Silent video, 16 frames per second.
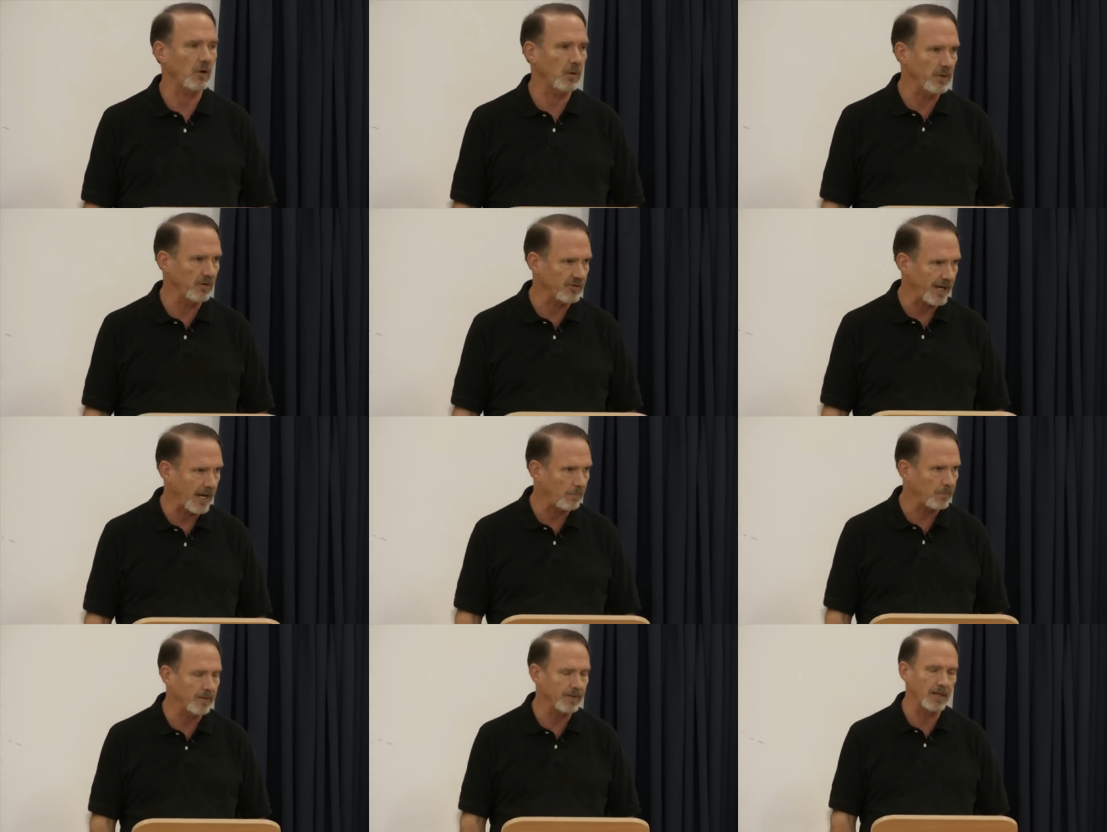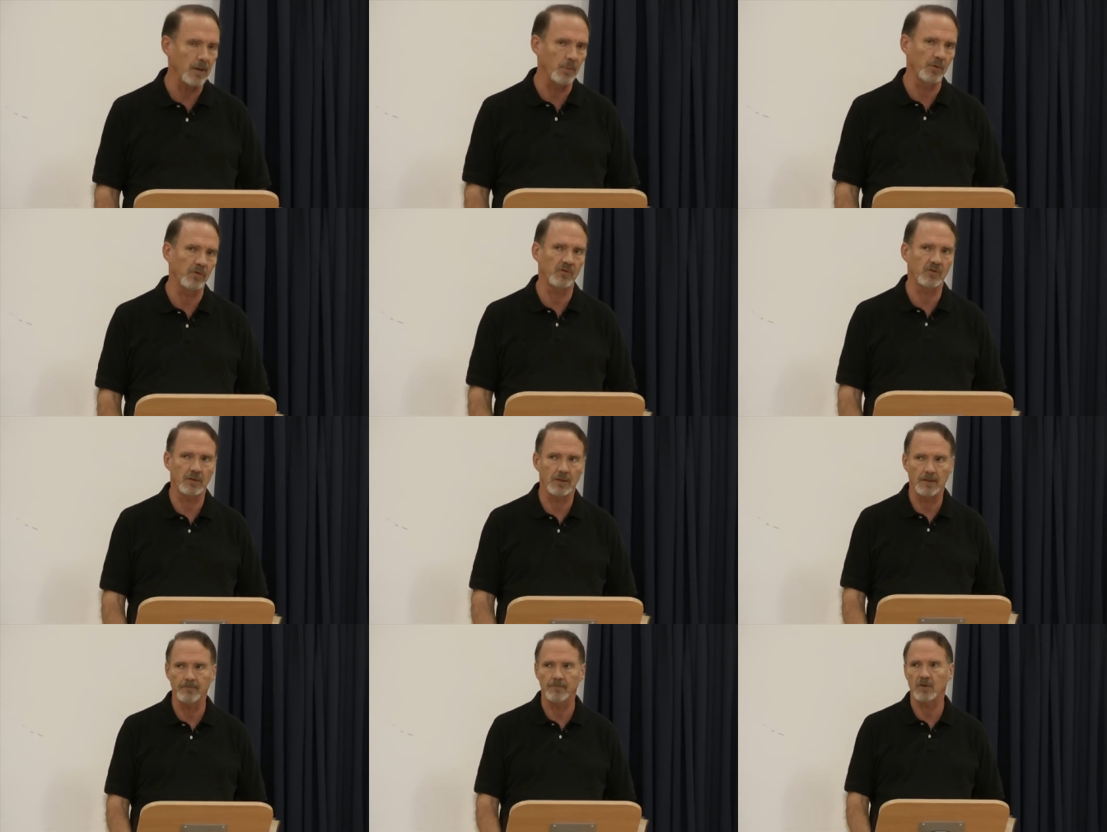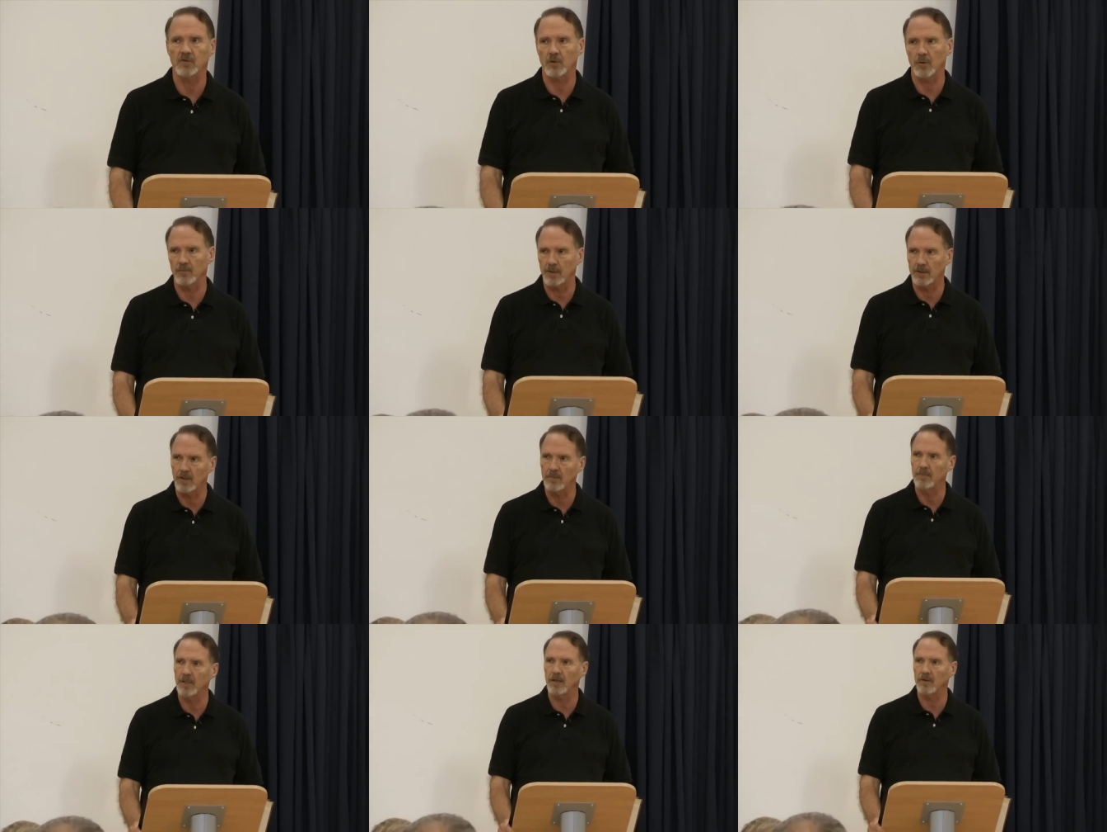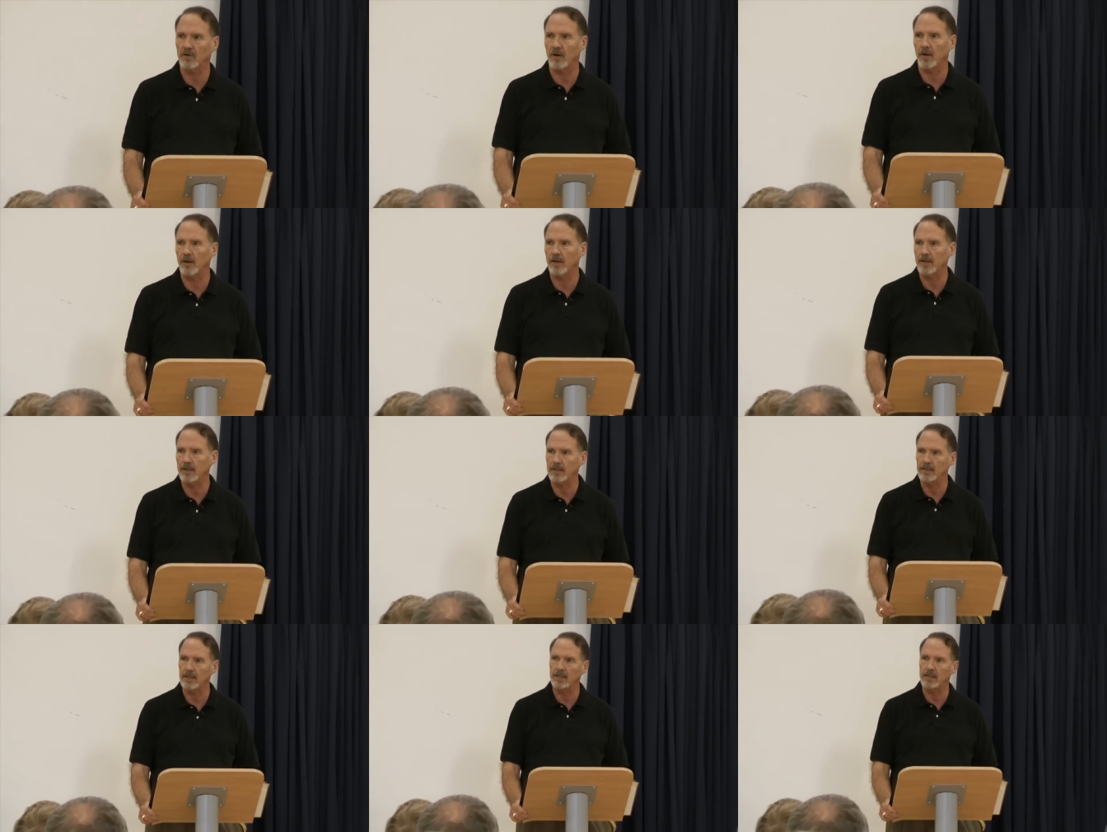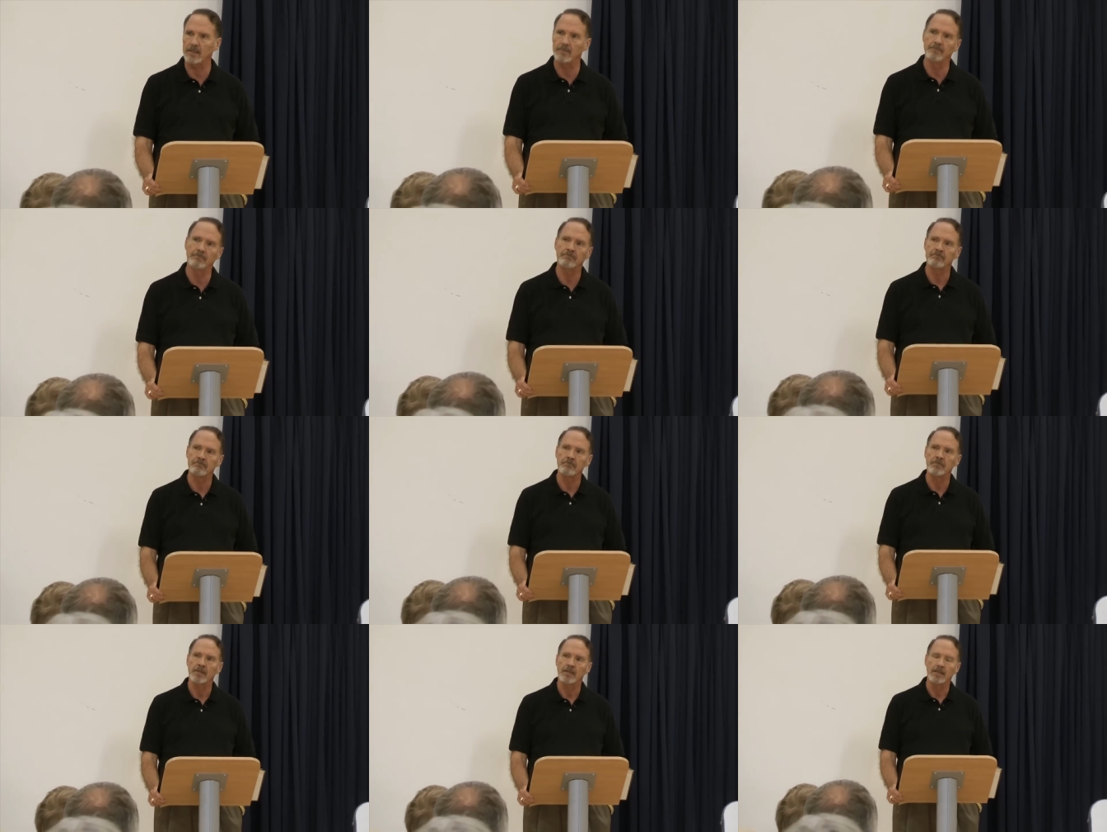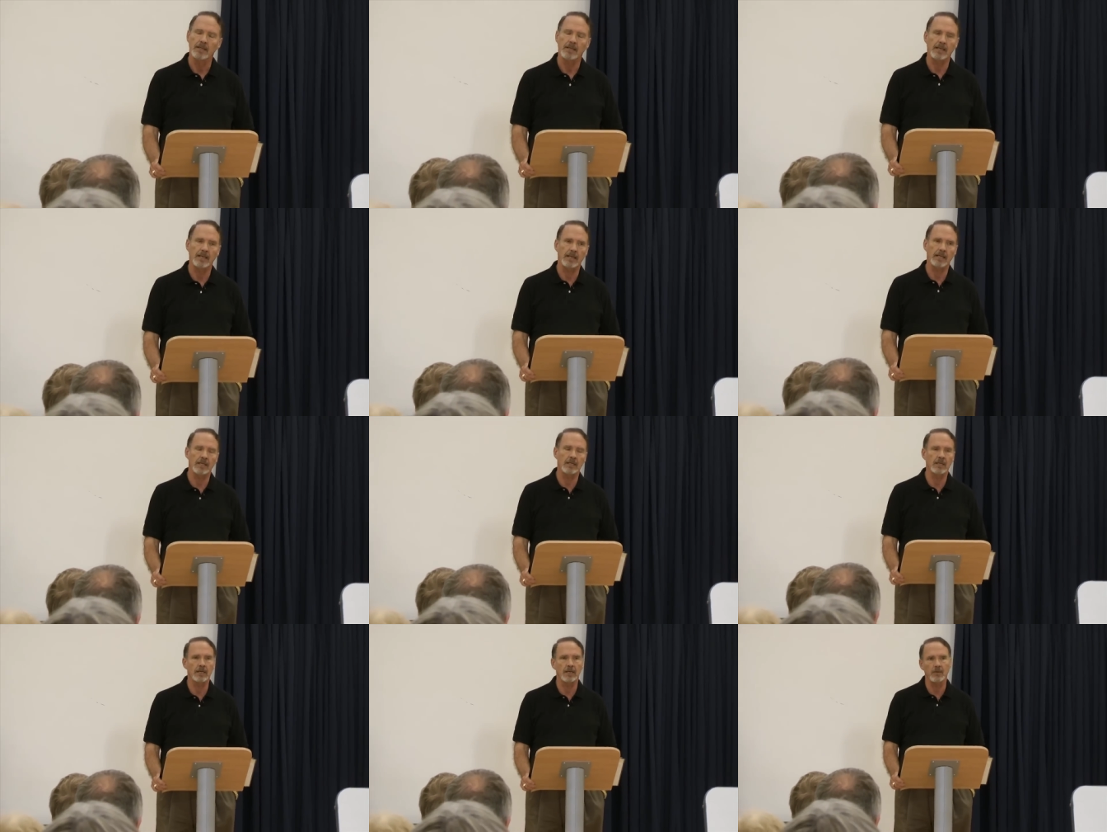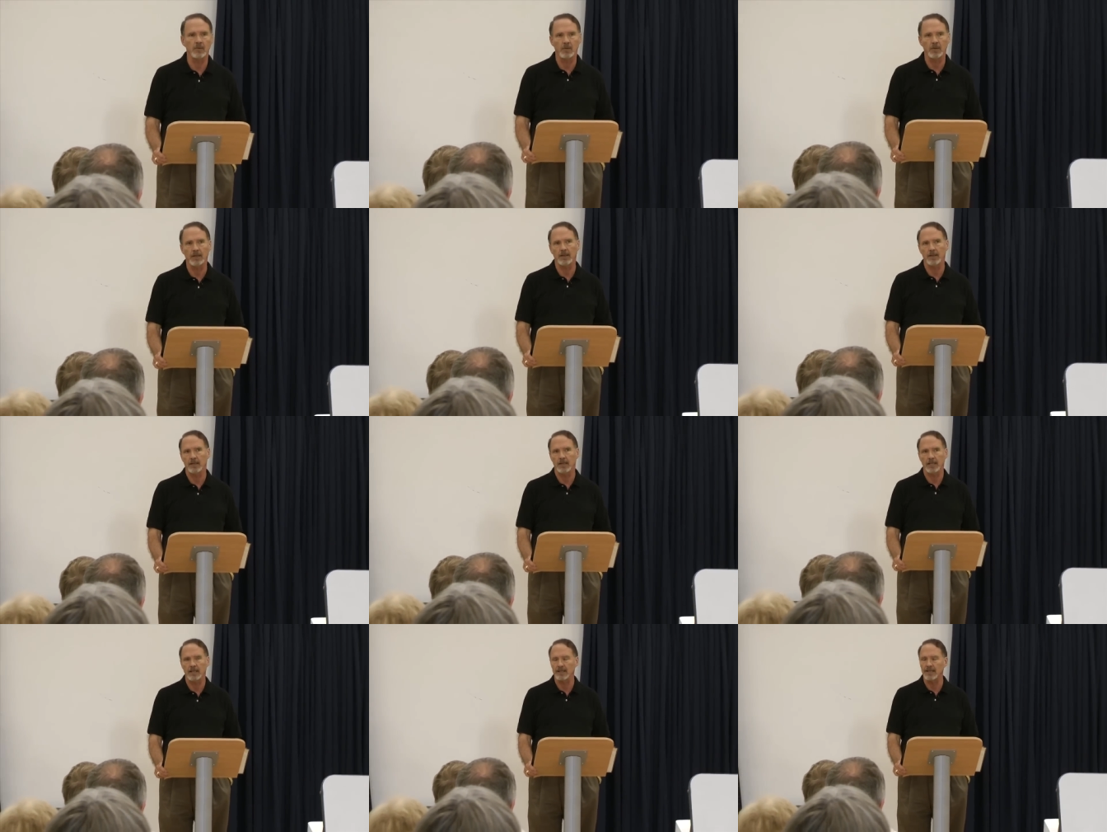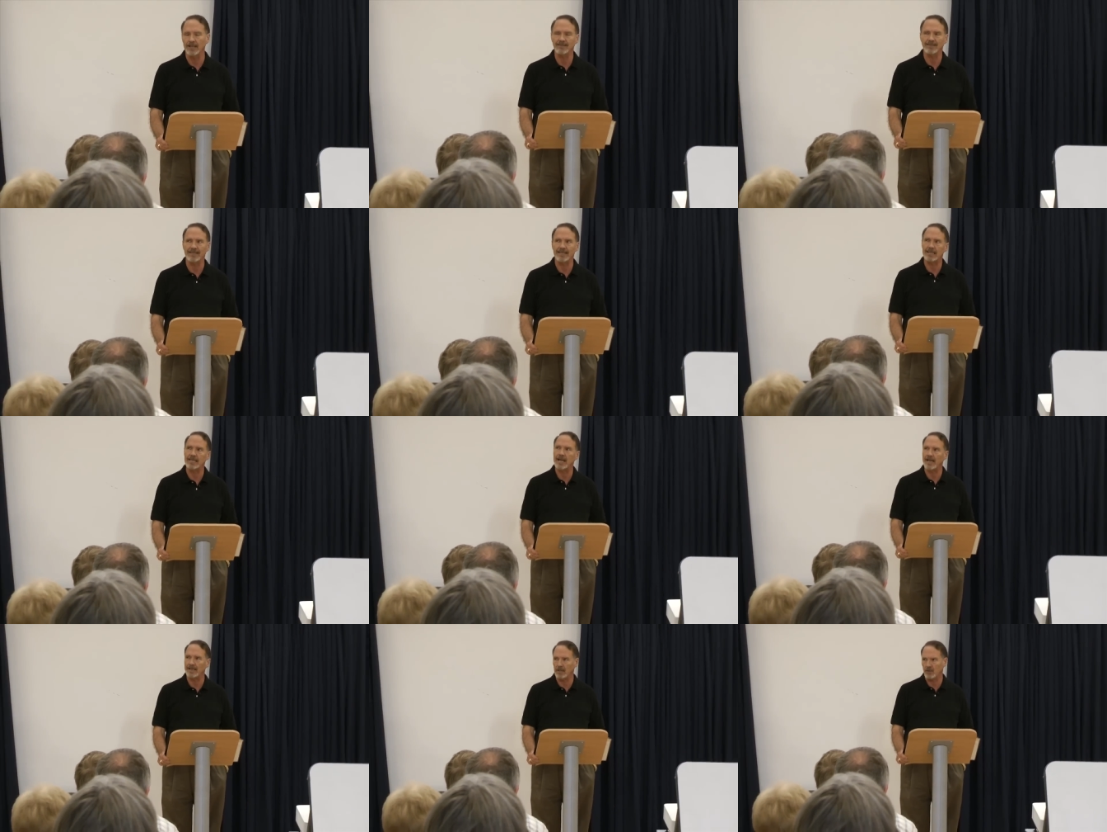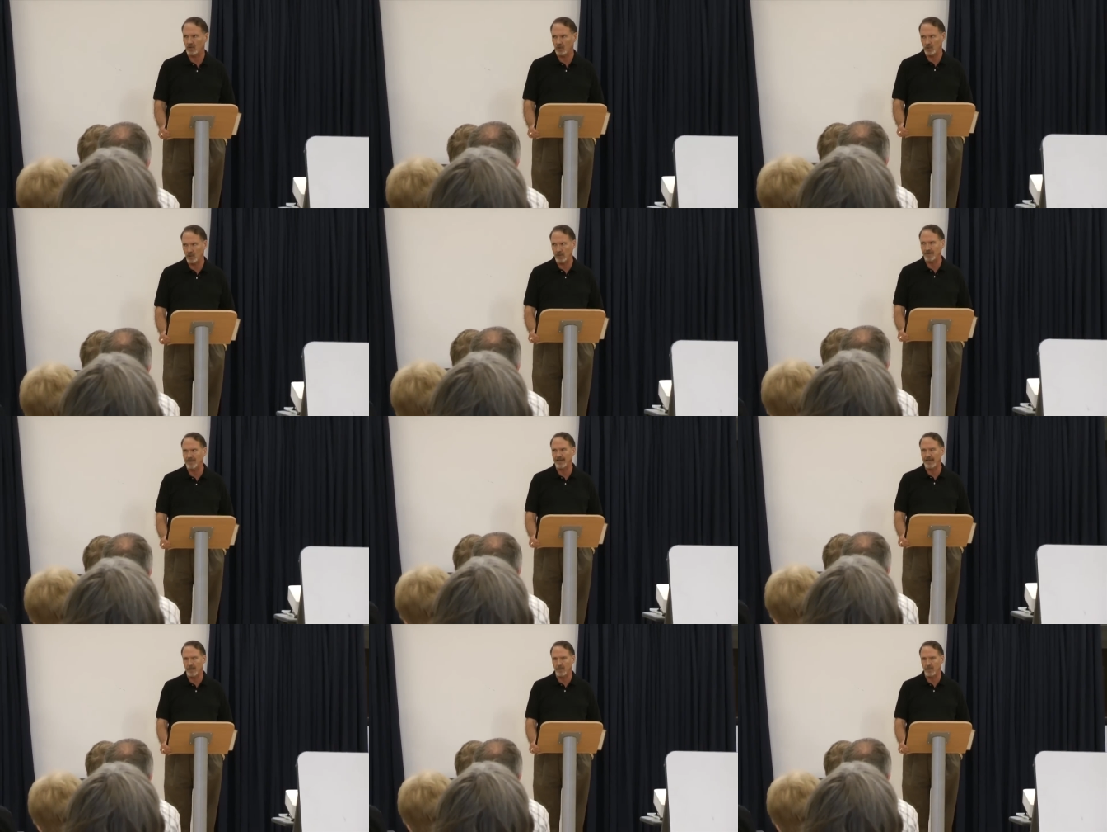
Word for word: Army chaplain. I was served in the military. In 1992, at the